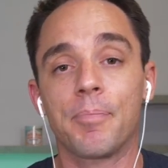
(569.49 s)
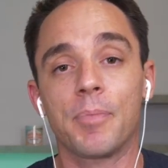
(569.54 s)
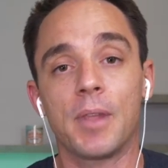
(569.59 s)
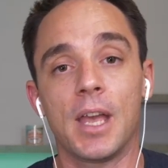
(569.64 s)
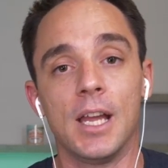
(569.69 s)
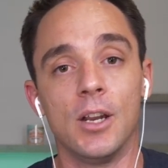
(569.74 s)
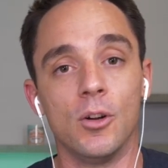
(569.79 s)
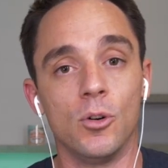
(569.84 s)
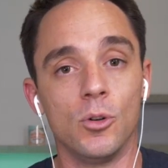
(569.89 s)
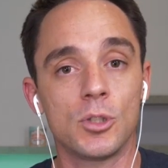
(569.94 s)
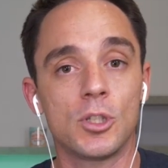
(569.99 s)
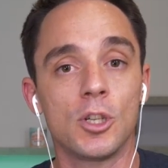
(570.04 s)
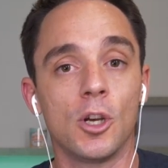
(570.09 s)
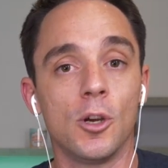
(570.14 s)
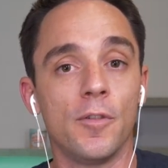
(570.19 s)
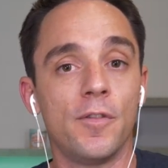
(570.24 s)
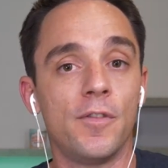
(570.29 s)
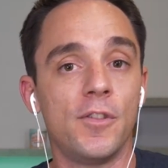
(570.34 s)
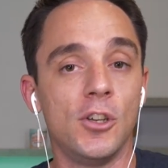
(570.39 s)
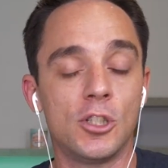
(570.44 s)
and
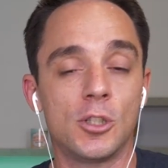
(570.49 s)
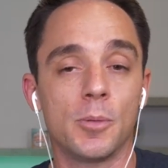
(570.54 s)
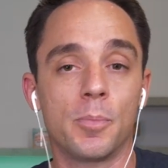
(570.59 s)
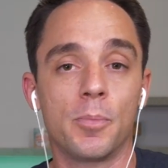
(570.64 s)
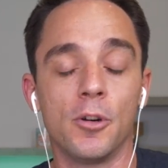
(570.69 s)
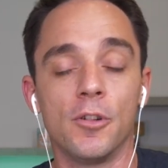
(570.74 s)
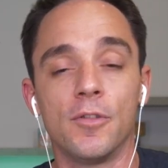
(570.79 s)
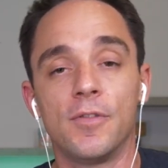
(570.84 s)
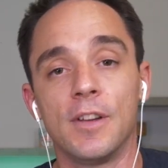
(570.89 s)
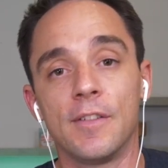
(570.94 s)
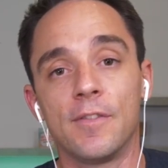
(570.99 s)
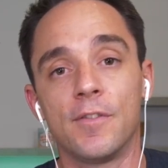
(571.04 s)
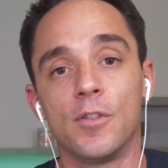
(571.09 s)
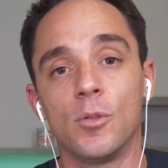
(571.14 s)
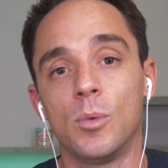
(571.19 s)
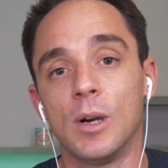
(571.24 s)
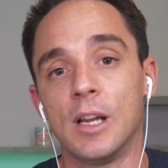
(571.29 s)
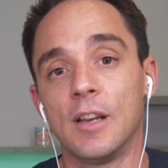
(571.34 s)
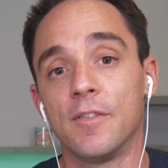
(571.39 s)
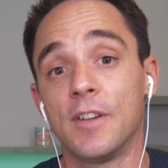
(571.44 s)
also future-proofing for
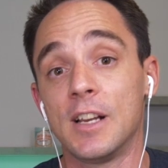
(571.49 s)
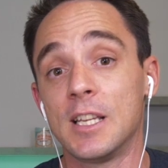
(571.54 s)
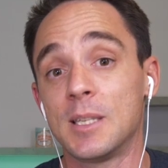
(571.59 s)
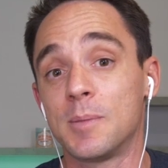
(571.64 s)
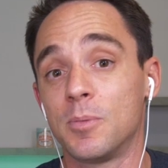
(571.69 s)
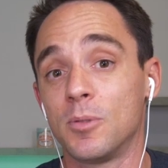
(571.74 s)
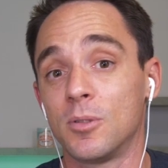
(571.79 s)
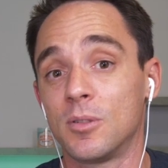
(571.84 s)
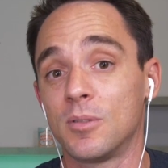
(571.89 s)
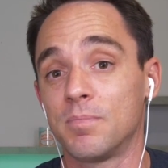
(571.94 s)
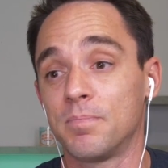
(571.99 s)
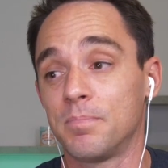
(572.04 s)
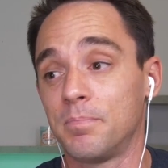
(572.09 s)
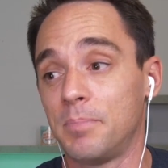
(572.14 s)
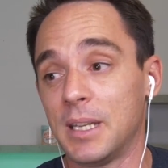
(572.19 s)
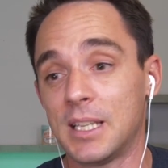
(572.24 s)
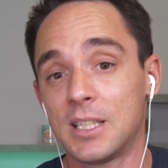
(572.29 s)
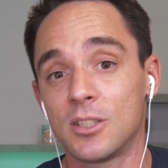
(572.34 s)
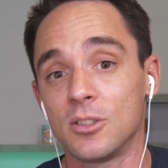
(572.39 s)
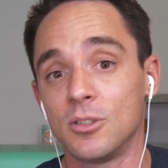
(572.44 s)
when Facebook
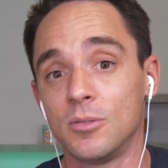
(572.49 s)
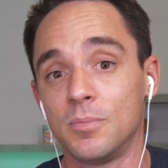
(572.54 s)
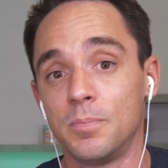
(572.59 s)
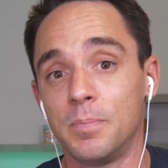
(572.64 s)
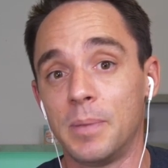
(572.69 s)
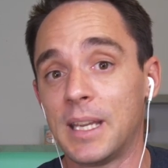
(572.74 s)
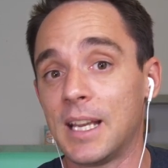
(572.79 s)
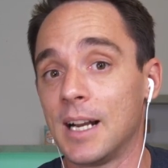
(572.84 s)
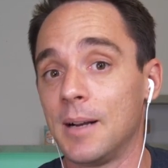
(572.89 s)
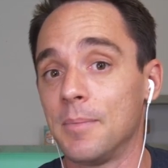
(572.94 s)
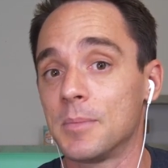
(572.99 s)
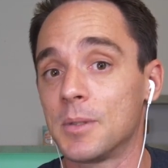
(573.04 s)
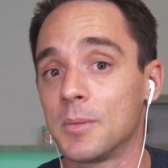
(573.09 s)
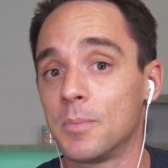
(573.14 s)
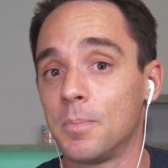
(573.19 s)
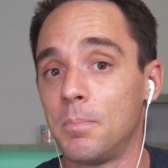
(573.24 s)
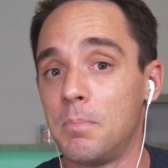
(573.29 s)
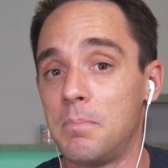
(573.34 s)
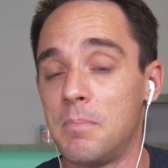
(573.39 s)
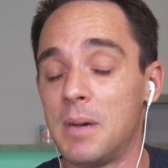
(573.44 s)
Pixel becomes
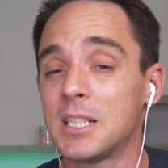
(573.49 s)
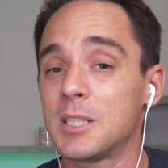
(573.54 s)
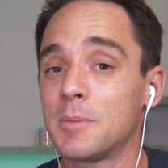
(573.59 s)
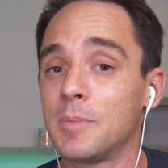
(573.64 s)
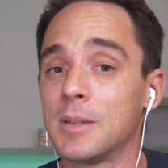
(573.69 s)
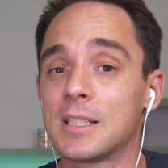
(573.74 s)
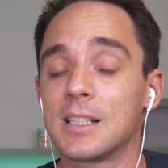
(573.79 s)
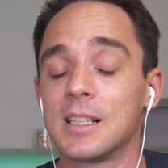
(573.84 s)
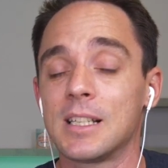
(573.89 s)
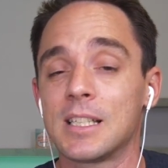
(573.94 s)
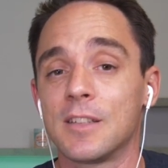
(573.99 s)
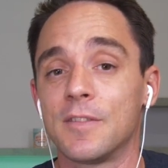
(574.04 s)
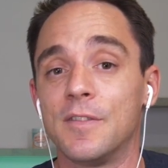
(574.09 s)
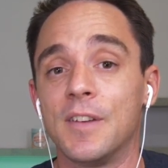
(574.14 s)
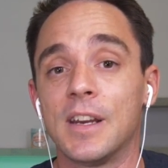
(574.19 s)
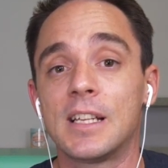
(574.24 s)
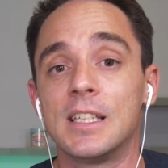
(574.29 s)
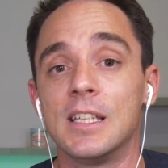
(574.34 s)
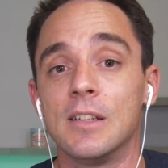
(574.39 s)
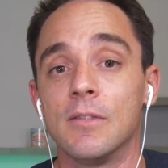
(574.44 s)
much, much less
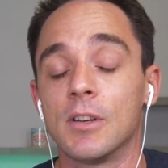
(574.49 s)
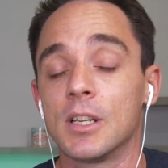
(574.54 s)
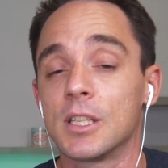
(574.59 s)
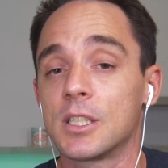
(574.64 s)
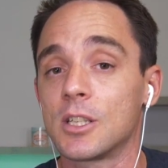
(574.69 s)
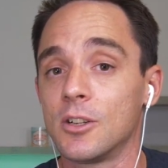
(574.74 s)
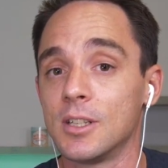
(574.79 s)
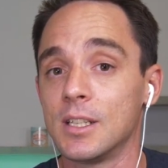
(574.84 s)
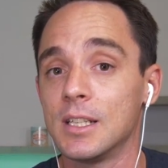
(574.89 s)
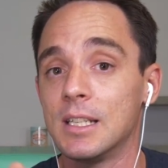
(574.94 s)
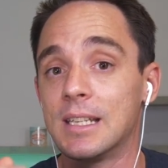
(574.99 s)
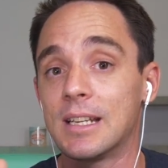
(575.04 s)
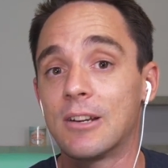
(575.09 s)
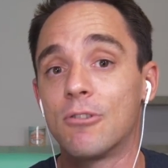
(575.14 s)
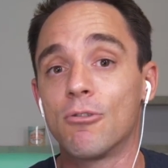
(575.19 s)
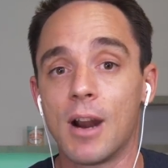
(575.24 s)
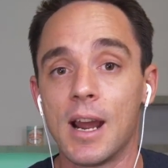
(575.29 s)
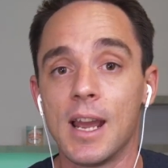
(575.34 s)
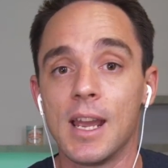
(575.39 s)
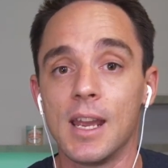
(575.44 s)
effective, and it's going to
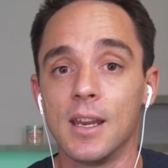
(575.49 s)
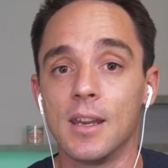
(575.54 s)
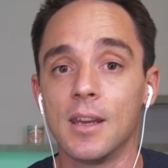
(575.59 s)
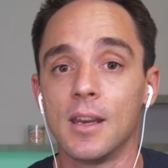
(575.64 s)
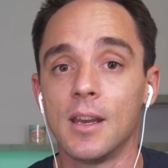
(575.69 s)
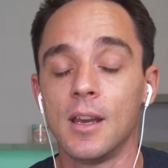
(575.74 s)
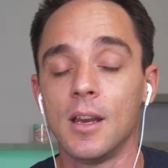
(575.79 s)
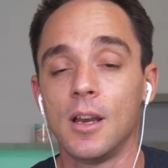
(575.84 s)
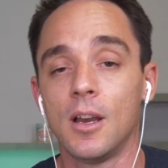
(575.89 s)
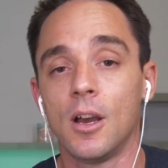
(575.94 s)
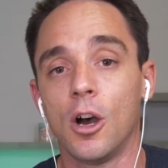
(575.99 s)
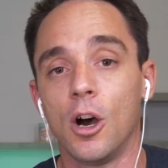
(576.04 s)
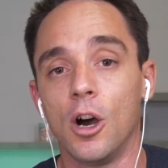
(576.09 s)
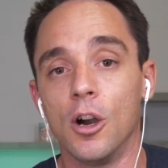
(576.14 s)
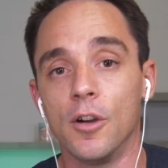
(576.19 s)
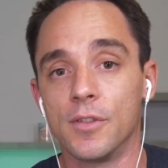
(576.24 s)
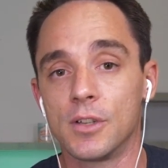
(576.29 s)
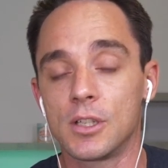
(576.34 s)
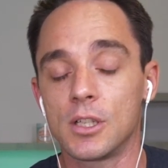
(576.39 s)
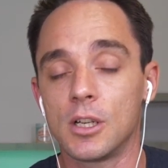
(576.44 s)
degrade
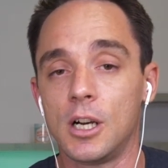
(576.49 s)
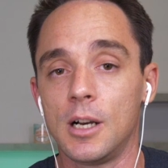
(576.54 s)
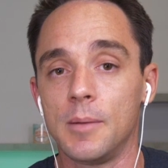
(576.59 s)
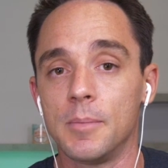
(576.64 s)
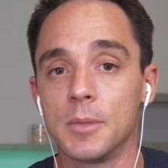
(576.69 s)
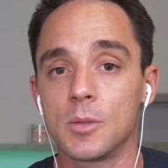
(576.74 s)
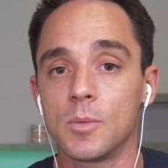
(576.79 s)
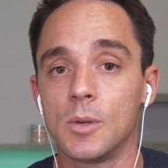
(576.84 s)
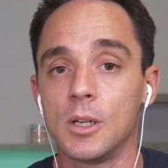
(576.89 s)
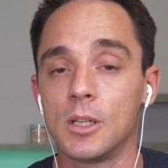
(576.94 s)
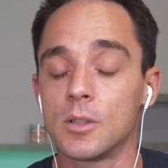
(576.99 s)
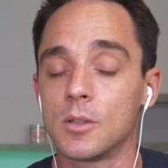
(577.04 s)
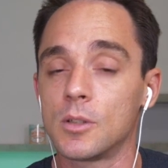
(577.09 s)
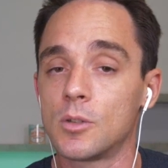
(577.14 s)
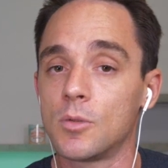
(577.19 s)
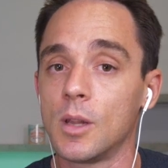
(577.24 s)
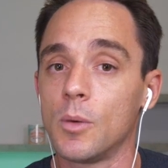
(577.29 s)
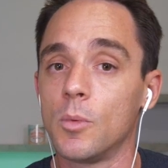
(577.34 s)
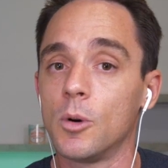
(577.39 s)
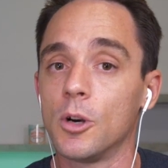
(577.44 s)
over time as well. So
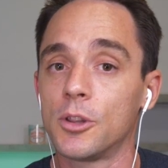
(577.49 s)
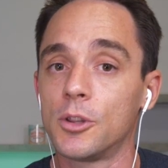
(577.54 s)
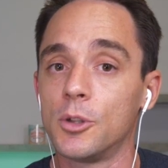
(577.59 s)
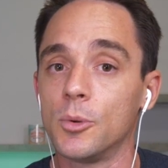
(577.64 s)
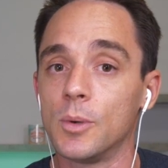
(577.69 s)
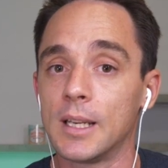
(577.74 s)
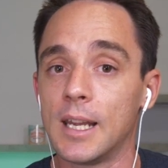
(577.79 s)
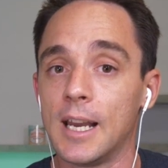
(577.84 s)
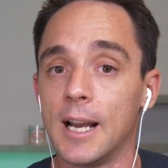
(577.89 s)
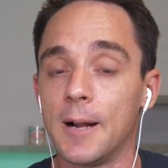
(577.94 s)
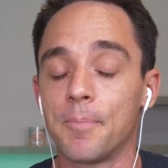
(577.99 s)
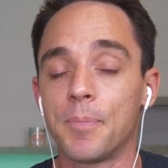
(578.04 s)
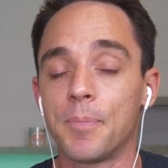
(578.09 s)
it's really worth doing now.